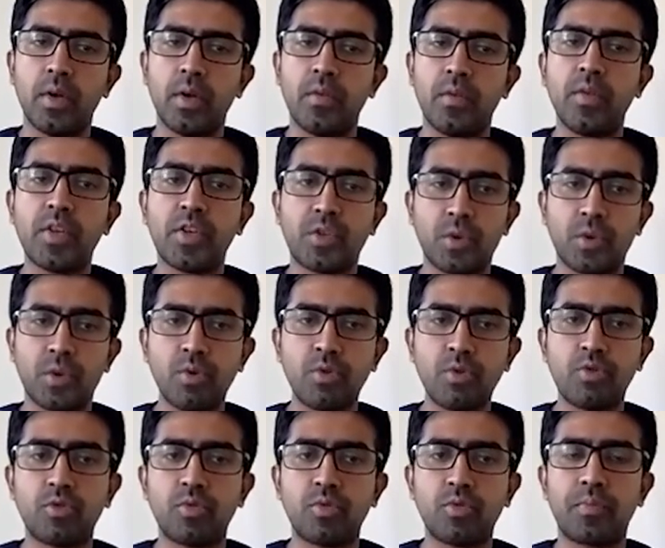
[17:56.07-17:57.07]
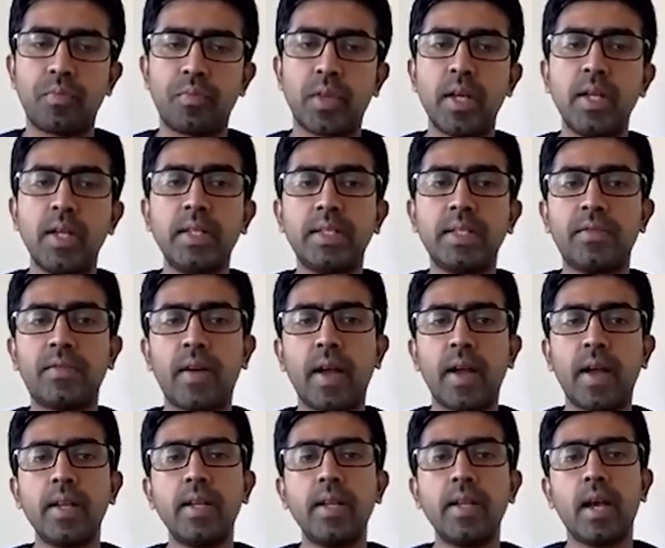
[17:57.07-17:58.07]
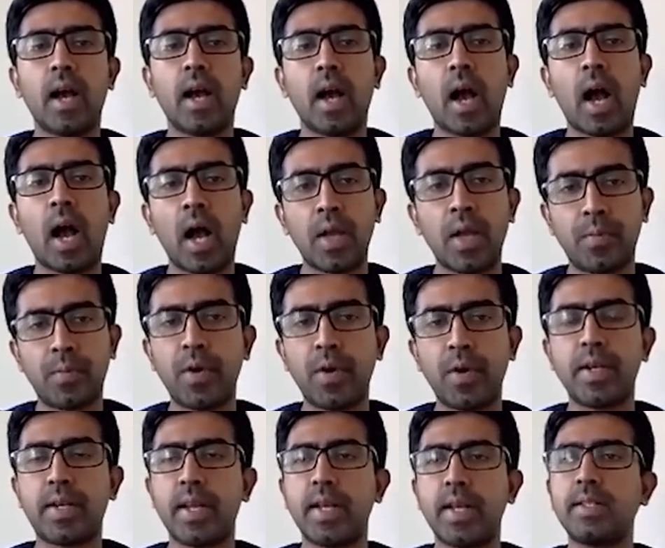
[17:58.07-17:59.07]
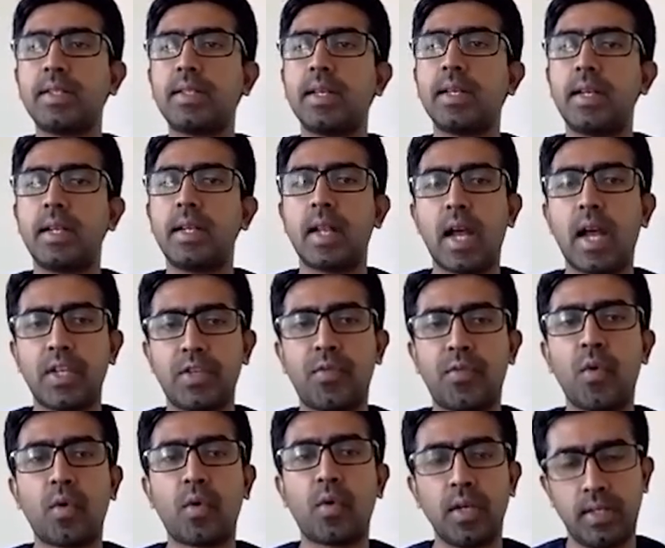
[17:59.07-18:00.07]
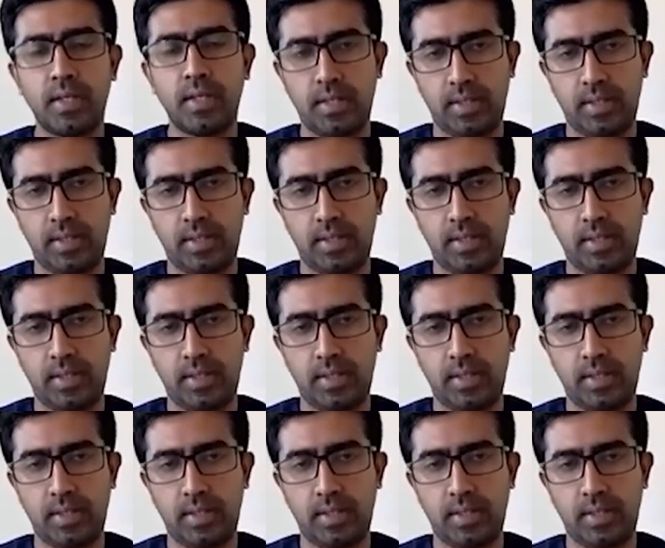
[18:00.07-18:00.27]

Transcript: which shows ill-defined, hypointense, large focal